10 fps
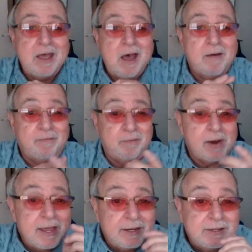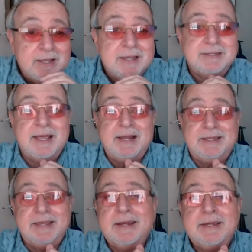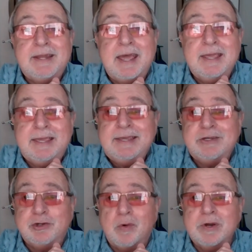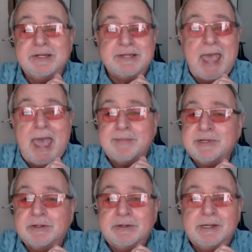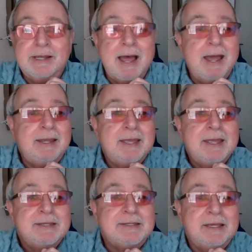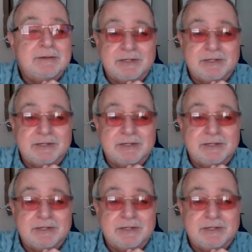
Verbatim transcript: A friend said at the end of the day, he, Jordan, is absolutely lying, He